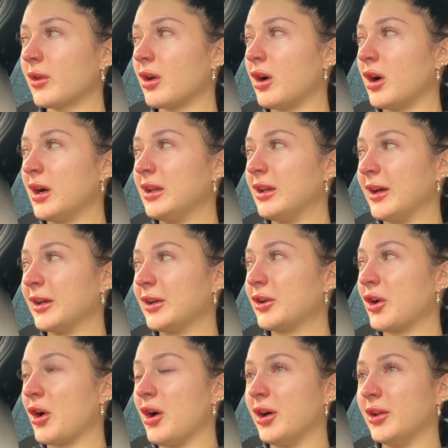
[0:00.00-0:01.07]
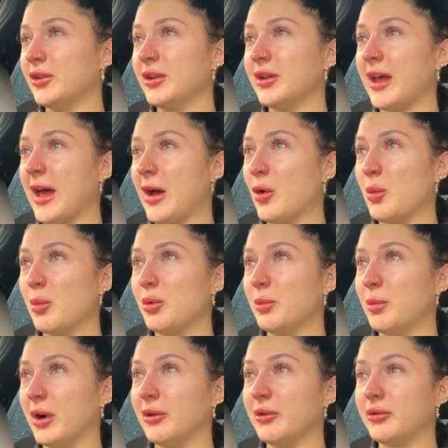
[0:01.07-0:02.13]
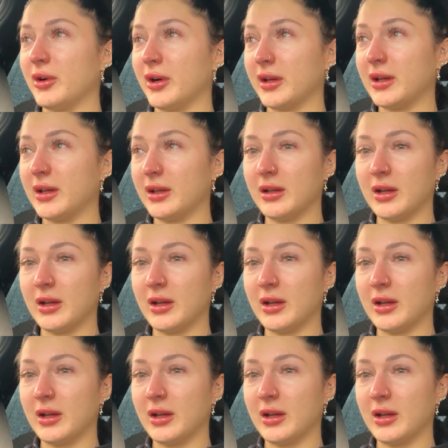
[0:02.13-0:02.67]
I, like, can't help but fucking,